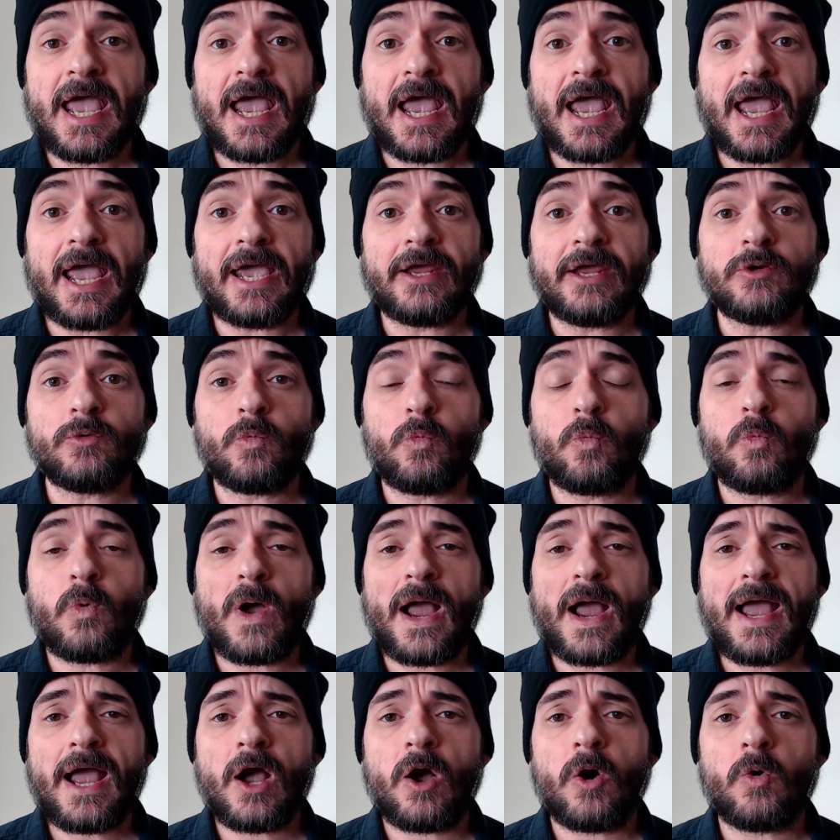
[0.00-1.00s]
And
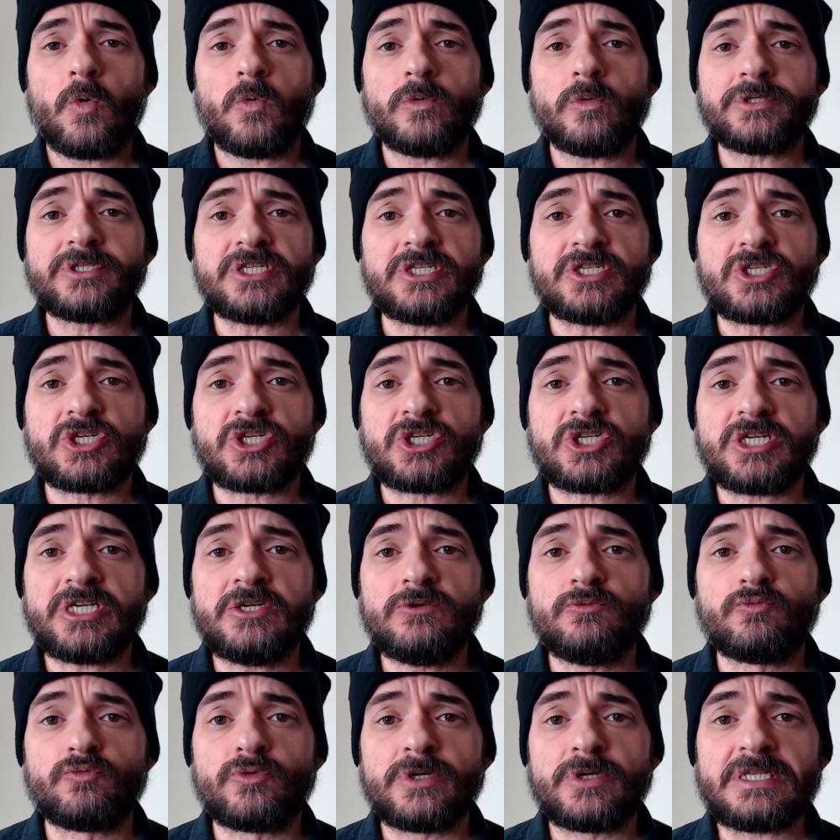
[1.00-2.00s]
wow, did she
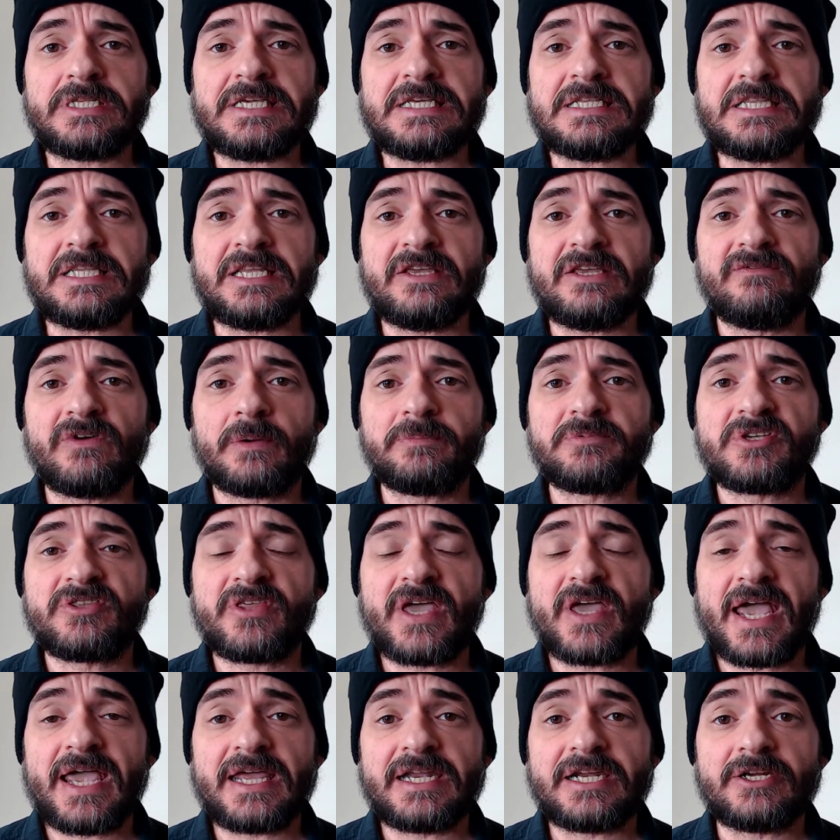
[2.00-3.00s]
really live up to
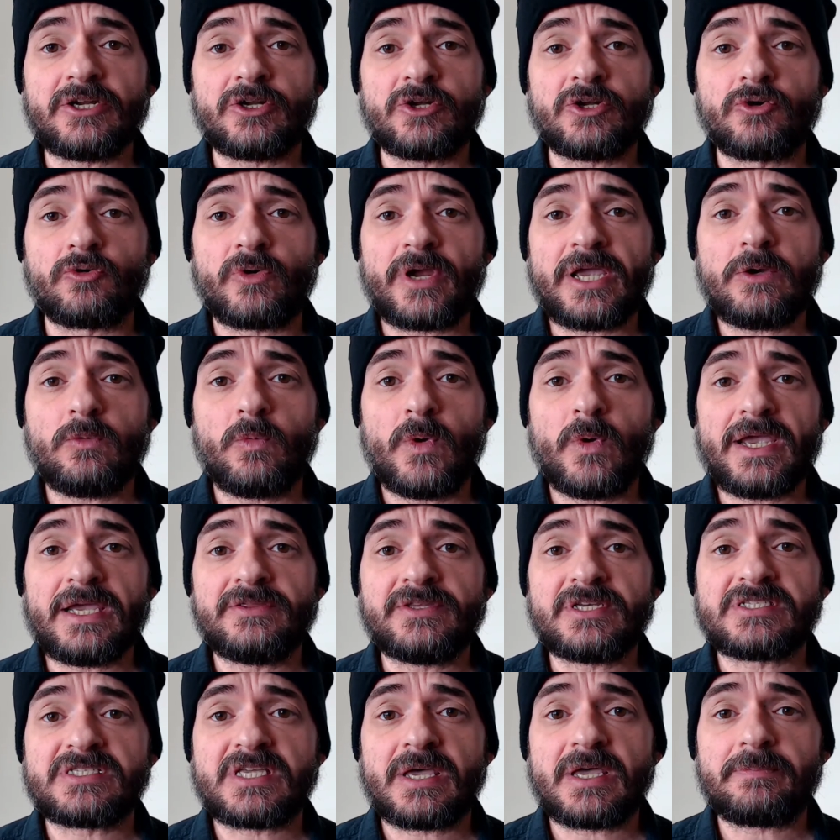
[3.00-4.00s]
that, and in a great way in
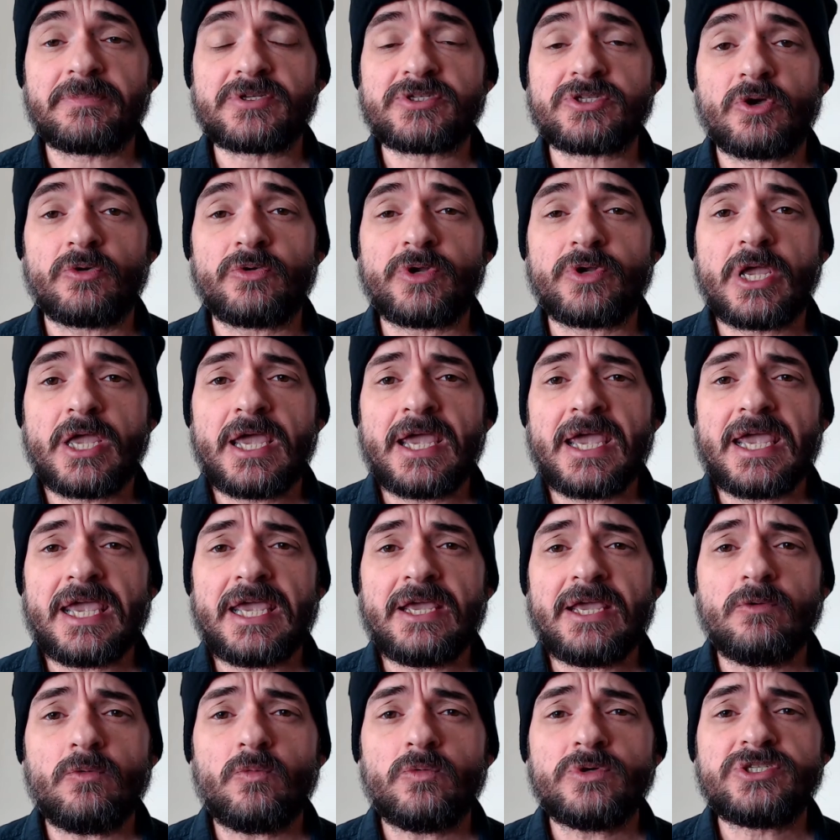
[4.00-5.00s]
this episode.
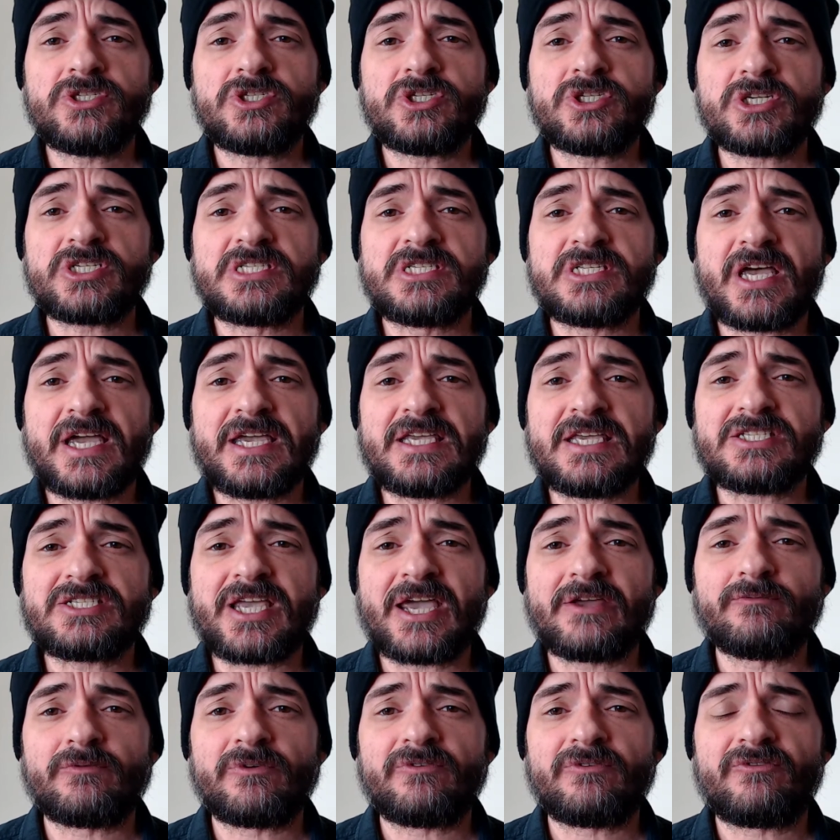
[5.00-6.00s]
It was just nice
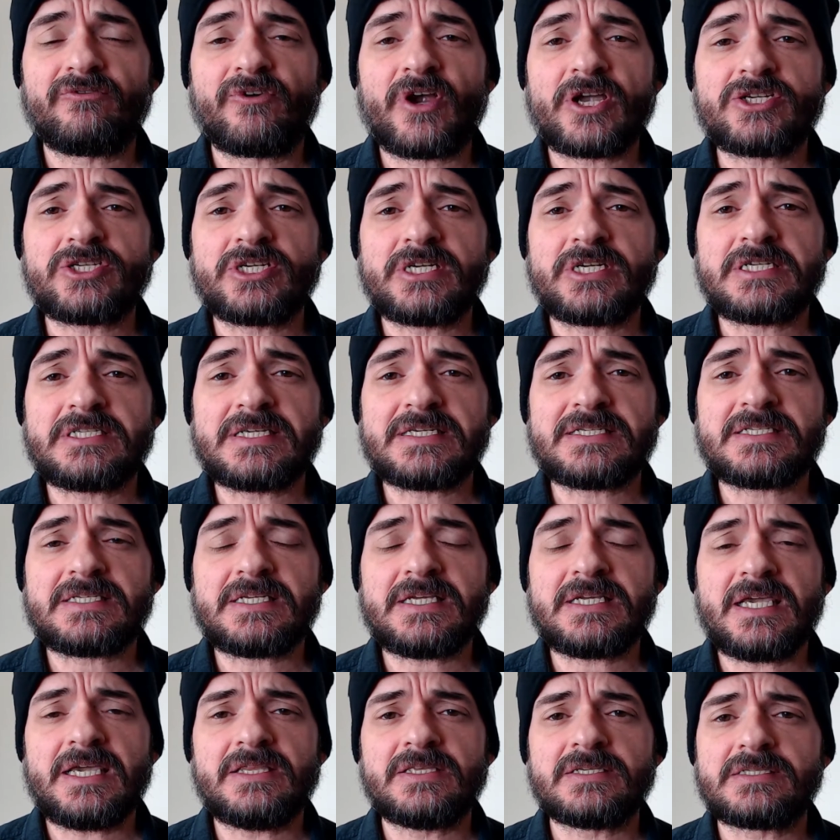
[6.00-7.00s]
and refreshing to
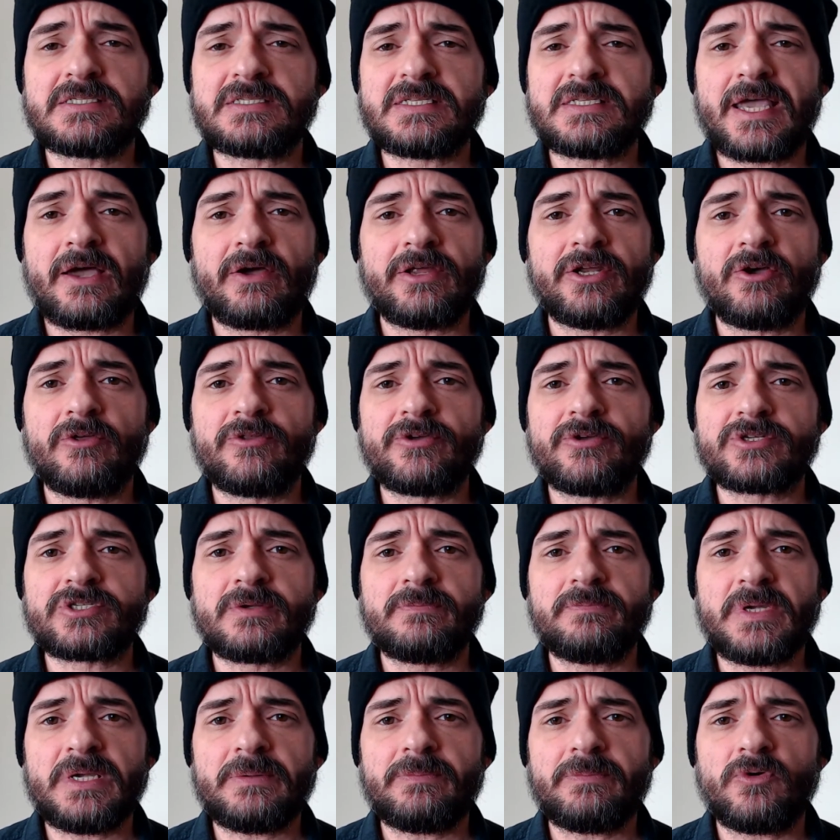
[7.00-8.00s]
see. This is, now I know there's some
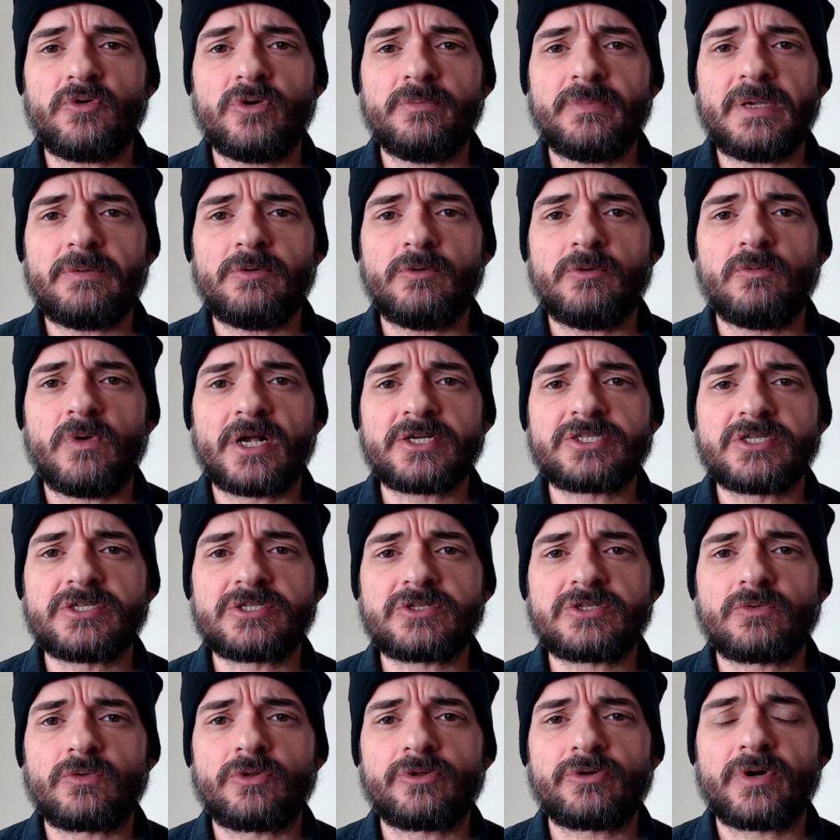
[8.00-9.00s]
people who may be watching this
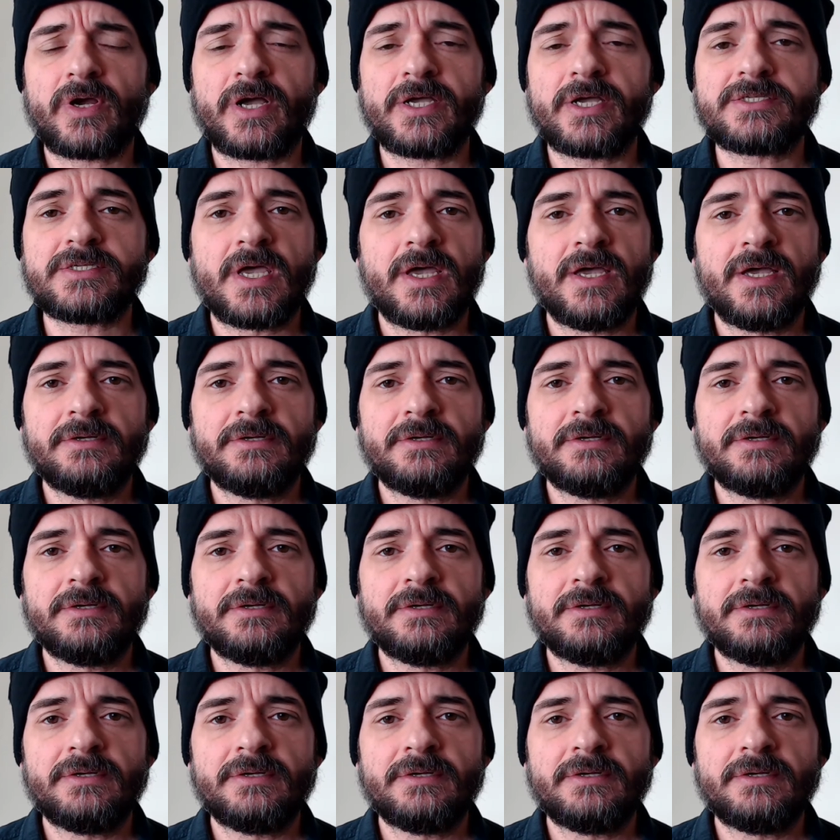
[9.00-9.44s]
rolling their eyes.